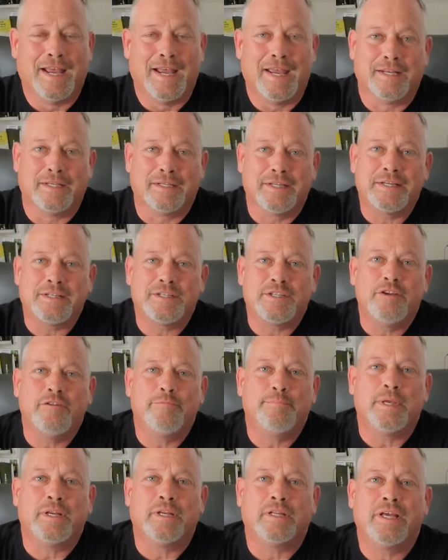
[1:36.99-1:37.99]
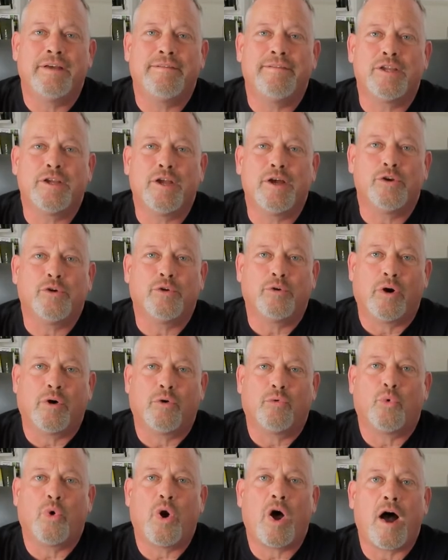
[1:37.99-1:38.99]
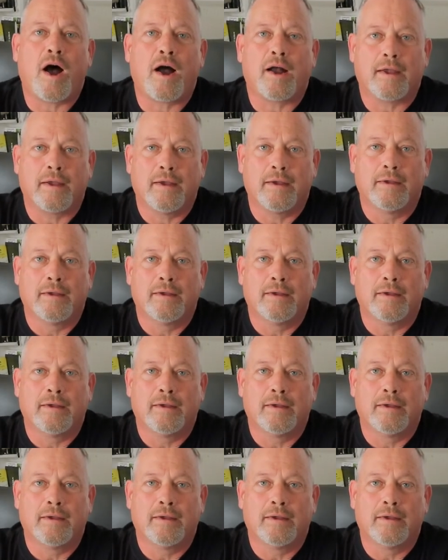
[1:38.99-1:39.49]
unless you've been living under a rock